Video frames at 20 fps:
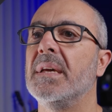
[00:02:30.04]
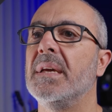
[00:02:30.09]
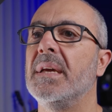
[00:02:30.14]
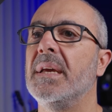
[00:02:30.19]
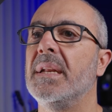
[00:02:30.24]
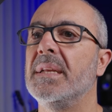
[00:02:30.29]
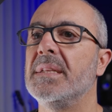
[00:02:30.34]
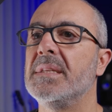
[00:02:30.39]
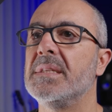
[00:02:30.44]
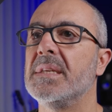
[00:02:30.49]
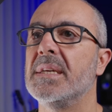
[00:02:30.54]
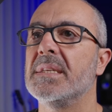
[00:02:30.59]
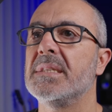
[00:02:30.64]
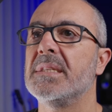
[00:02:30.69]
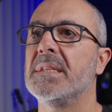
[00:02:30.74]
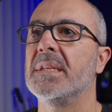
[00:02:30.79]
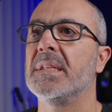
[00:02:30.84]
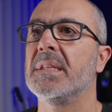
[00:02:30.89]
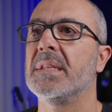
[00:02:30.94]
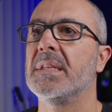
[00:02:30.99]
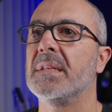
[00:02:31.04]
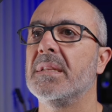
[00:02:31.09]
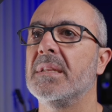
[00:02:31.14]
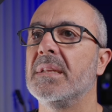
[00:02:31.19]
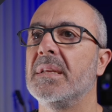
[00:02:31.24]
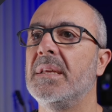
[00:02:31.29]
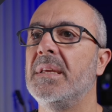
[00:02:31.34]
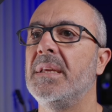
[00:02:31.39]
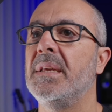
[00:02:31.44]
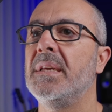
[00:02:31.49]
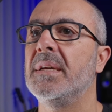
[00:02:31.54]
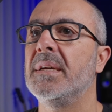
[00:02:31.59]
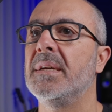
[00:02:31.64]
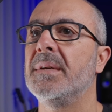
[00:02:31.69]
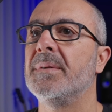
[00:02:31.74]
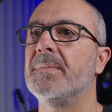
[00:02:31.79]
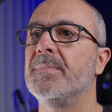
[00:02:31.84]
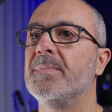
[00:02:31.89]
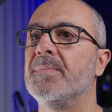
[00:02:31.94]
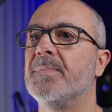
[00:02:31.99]
and adjust it
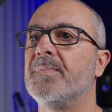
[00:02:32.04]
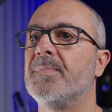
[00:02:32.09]
here.